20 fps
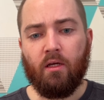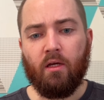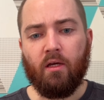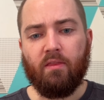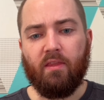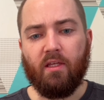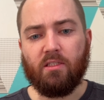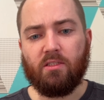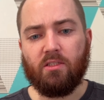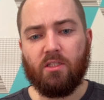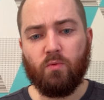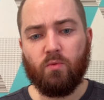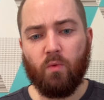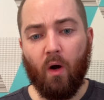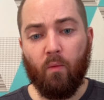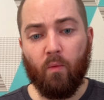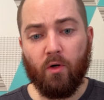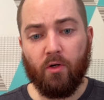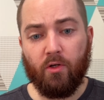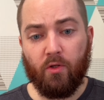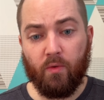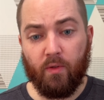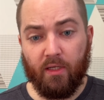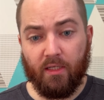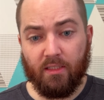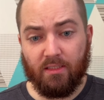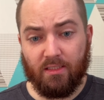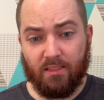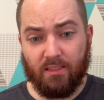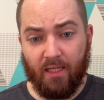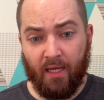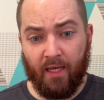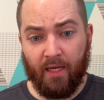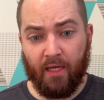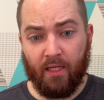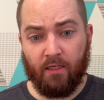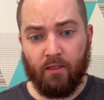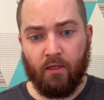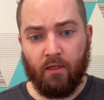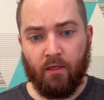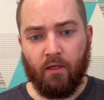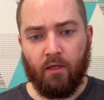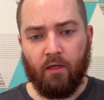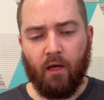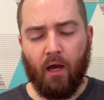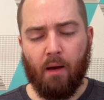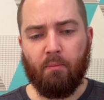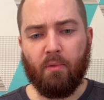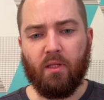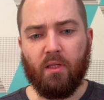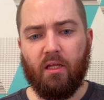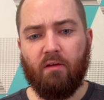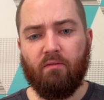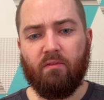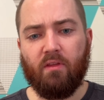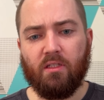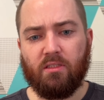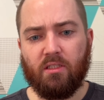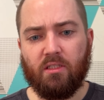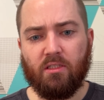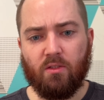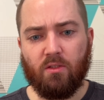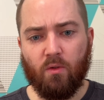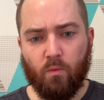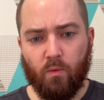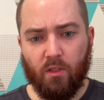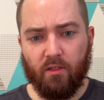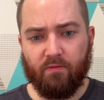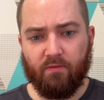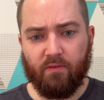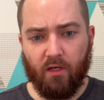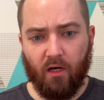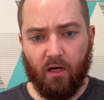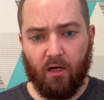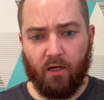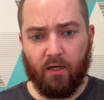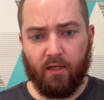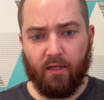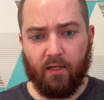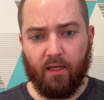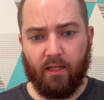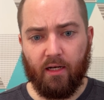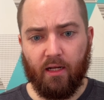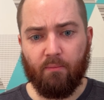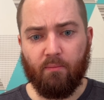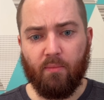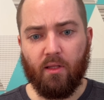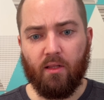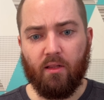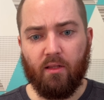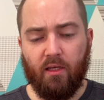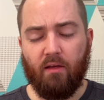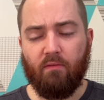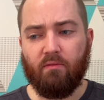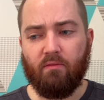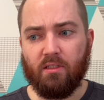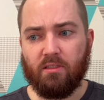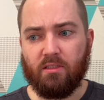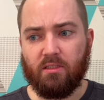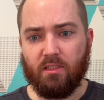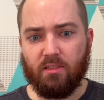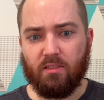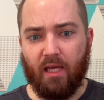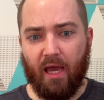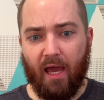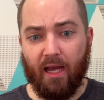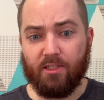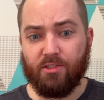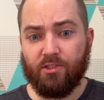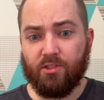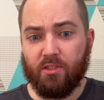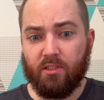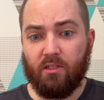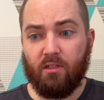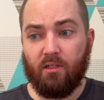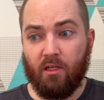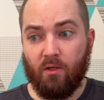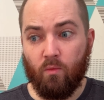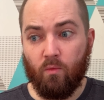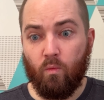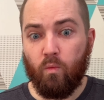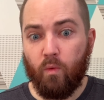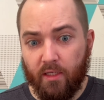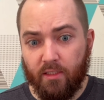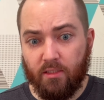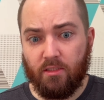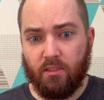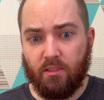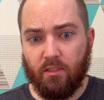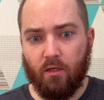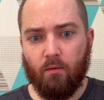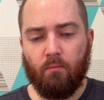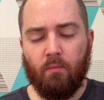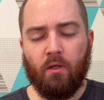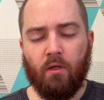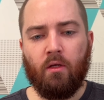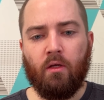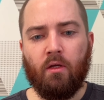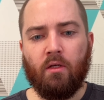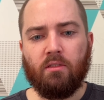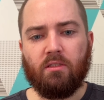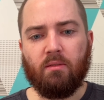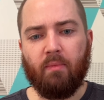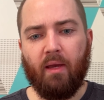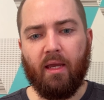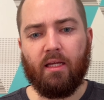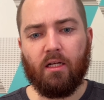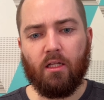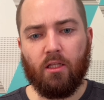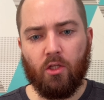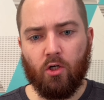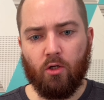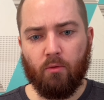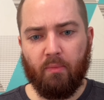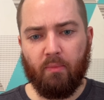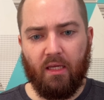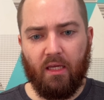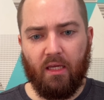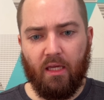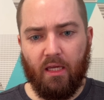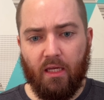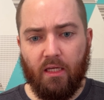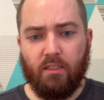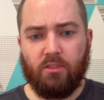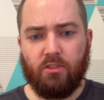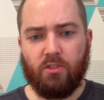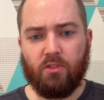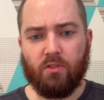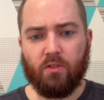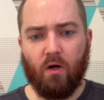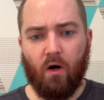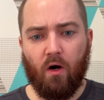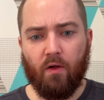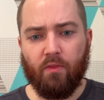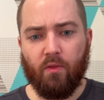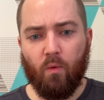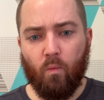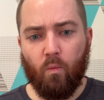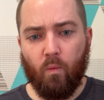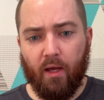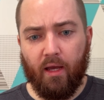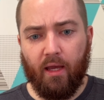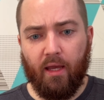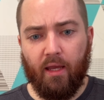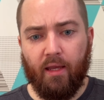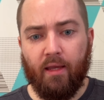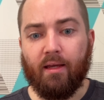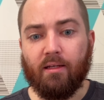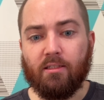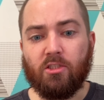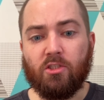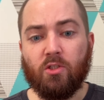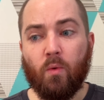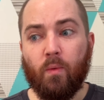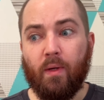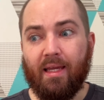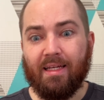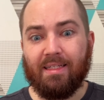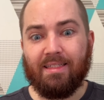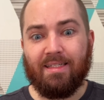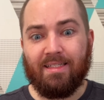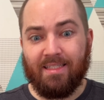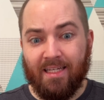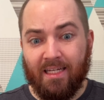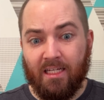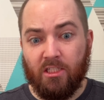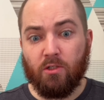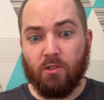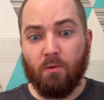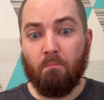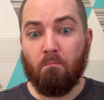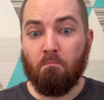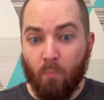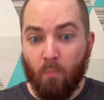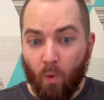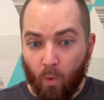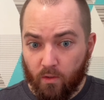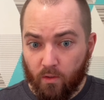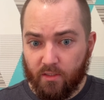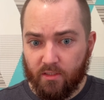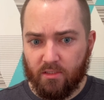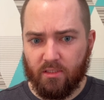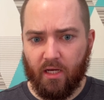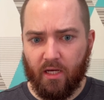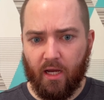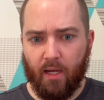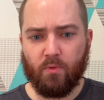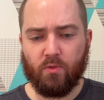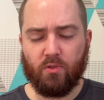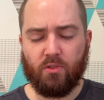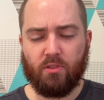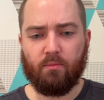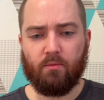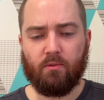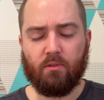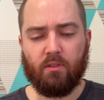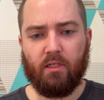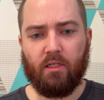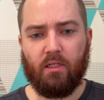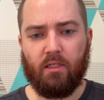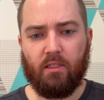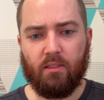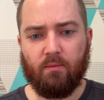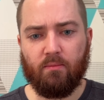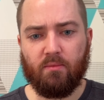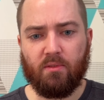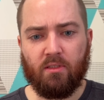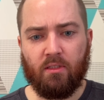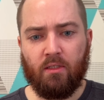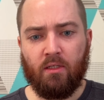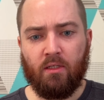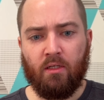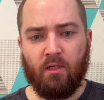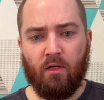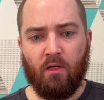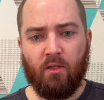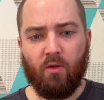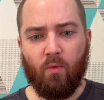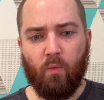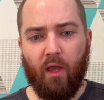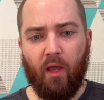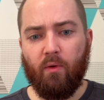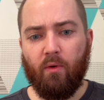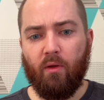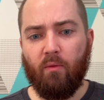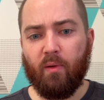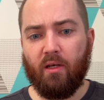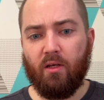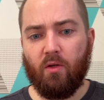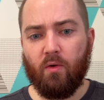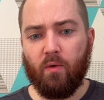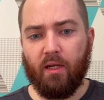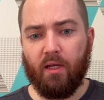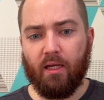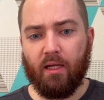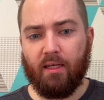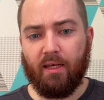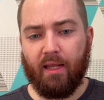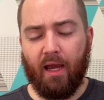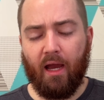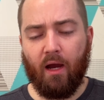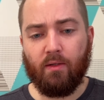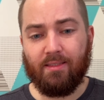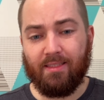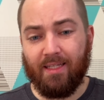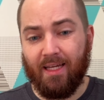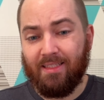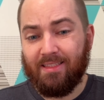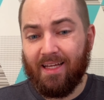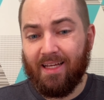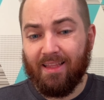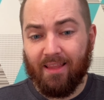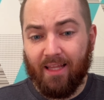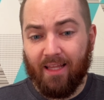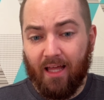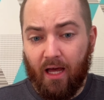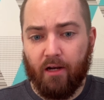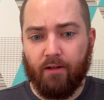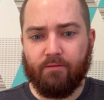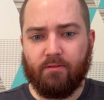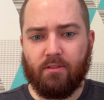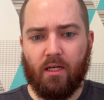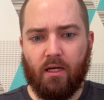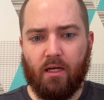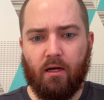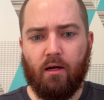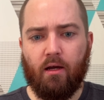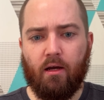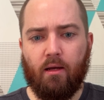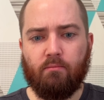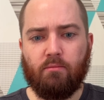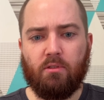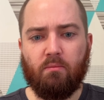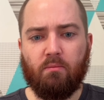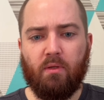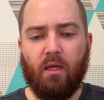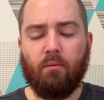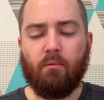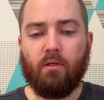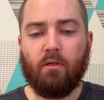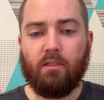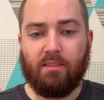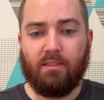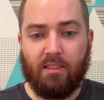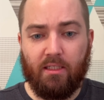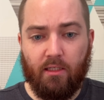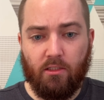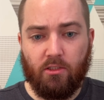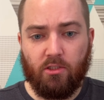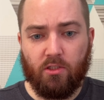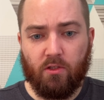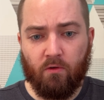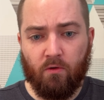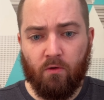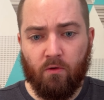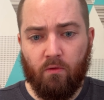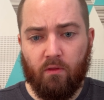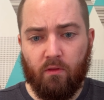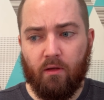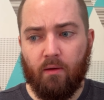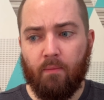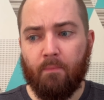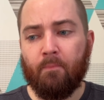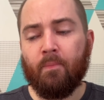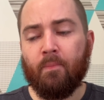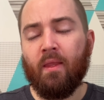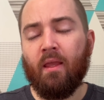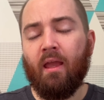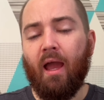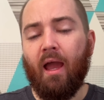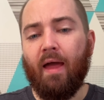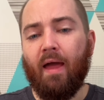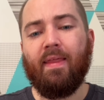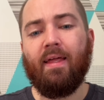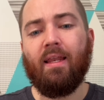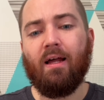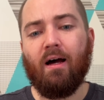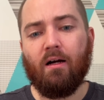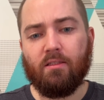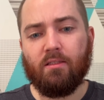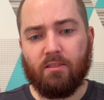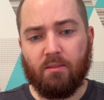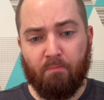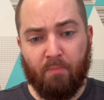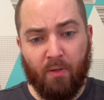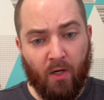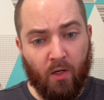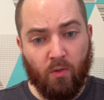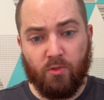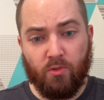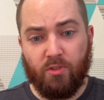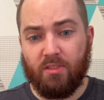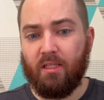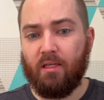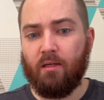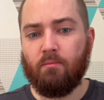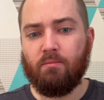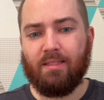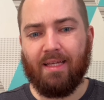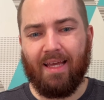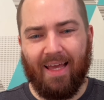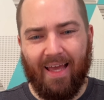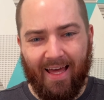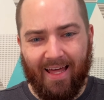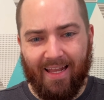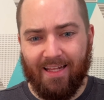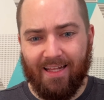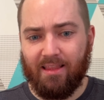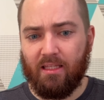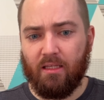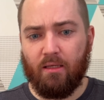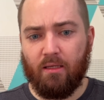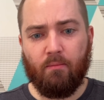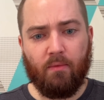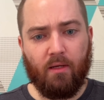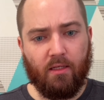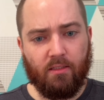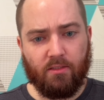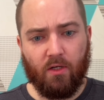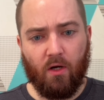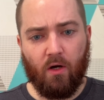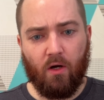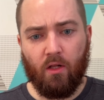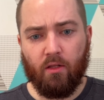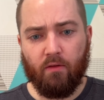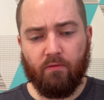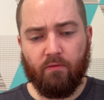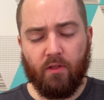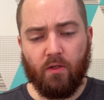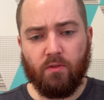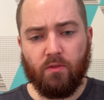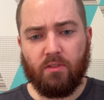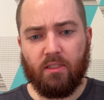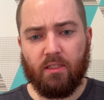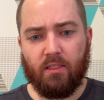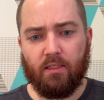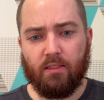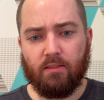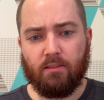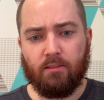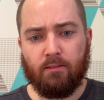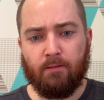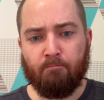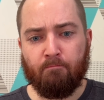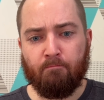This is what we're doing instead. I believe this is the will of God, and I believe this is actually in wisdom to make it a little bit easier on the way so we can teach more discipleship curriculums. The way we've been doing it now, it takes a lot of time to be able to teach through them and then to post them, to edit them, and to all of those things.